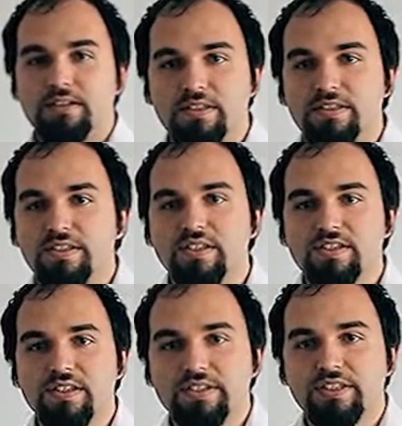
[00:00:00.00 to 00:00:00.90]
these
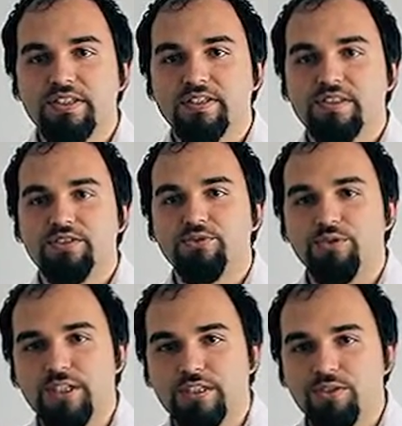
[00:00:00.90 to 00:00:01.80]
articles that you're
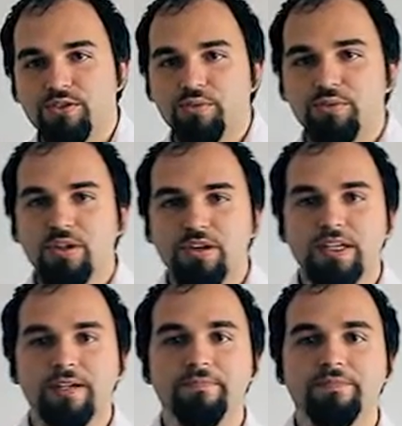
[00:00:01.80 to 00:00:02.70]
writing on your
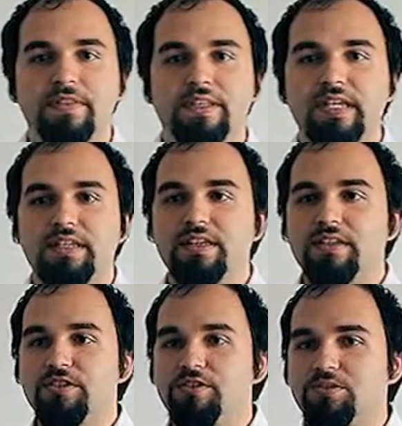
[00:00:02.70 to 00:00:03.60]
blog, they
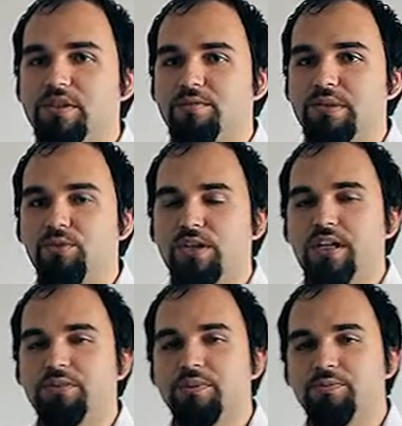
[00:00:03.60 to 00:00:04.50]
shouldn't be
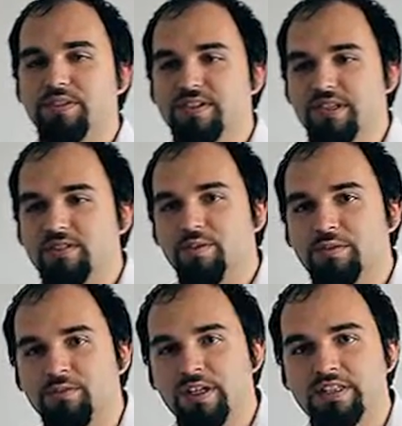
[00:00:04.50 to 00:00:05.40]
100%
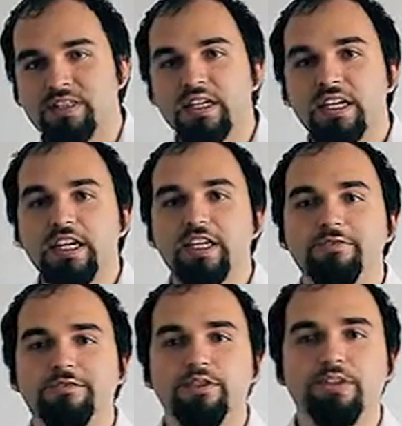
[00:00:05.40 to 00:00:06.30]
optimized
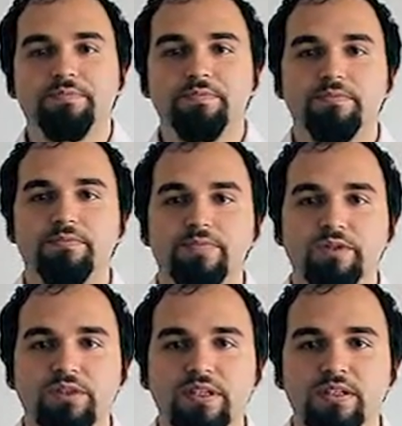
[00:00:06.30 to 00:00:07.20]
if you're
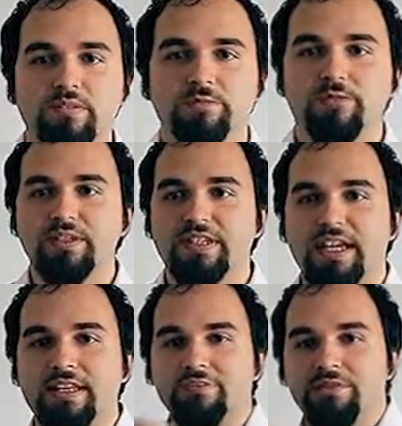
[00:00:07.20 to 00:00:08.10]
doing them for the
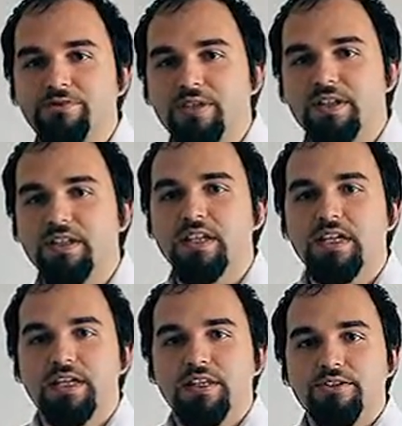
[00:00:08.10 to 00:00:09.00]
end of the funnel,
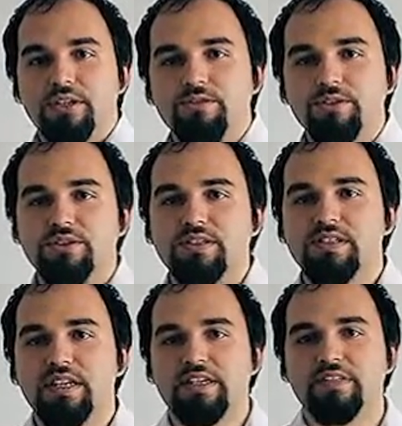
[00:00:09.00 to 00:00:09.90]
you know. So it's
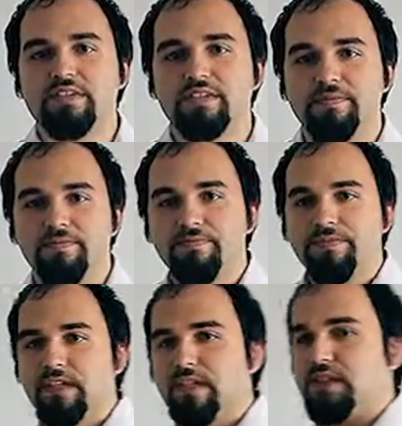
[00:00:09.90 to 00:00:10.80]
like
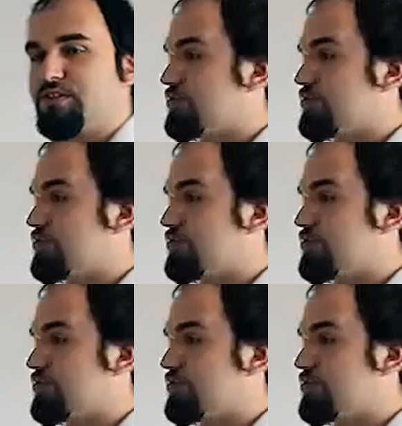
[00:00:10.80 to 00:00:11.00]
let's